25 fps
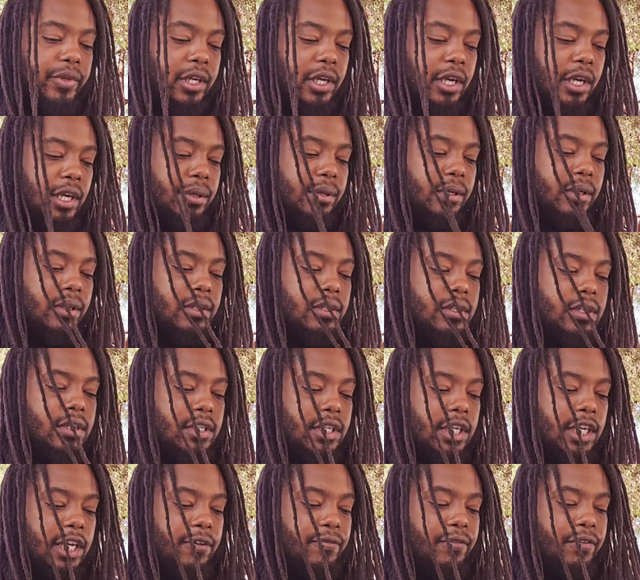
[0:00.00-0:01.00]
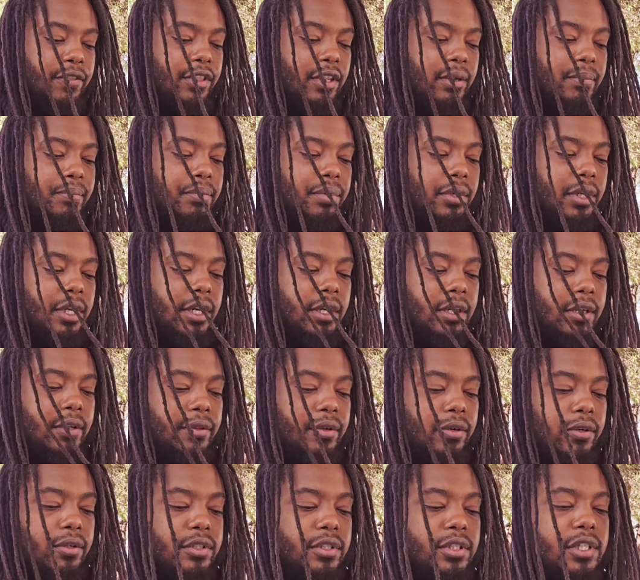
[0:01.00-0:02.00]
And it says, even the blood of
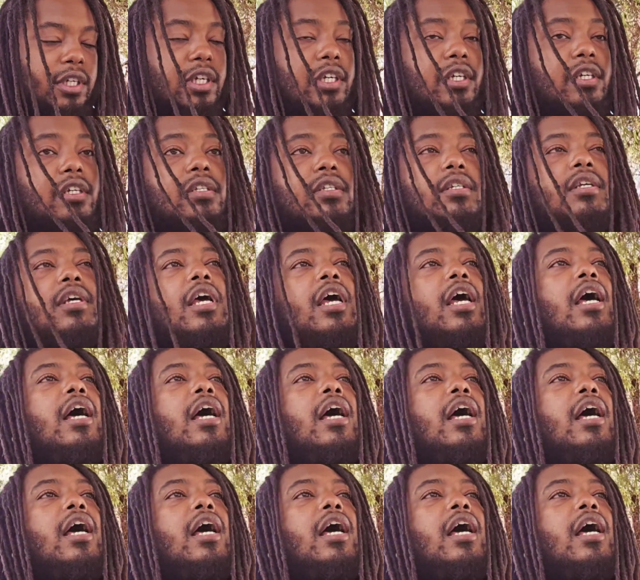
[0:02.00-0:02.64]
their sons.